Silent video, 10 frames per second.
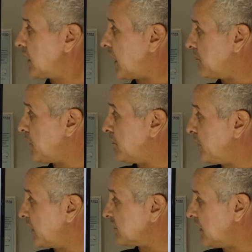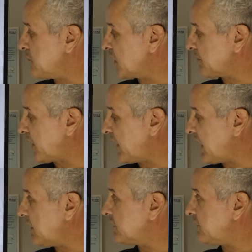By the time I multiply it
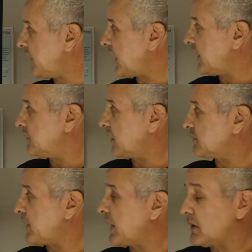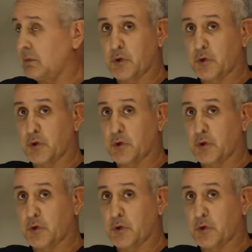out, the V8 does badly,